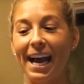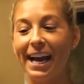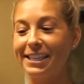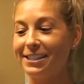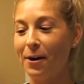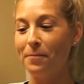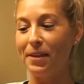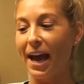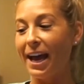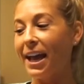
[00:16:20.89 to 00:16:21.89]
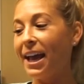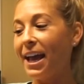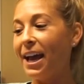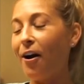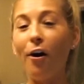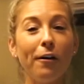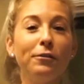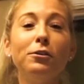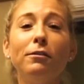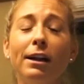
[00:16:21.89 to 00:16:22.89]
I just hope that all of
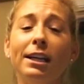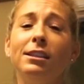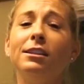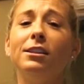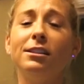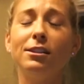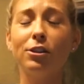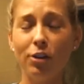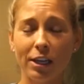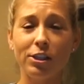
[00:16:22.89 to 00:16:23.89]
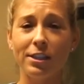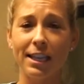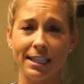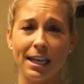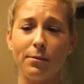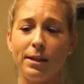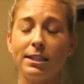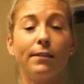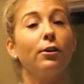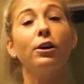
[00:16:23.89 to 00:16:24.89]
you are ready to just crush this next 8
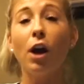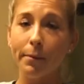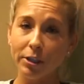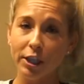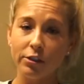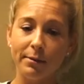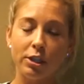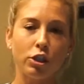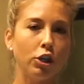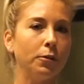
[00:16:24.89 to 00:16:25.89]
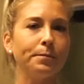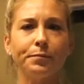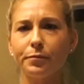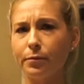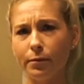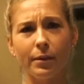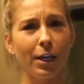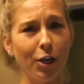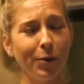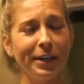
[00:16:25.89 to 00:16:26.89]
weeks. If you're not in my transformation group,
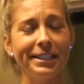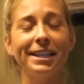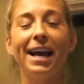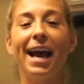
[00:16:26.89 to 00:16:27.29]
no worries.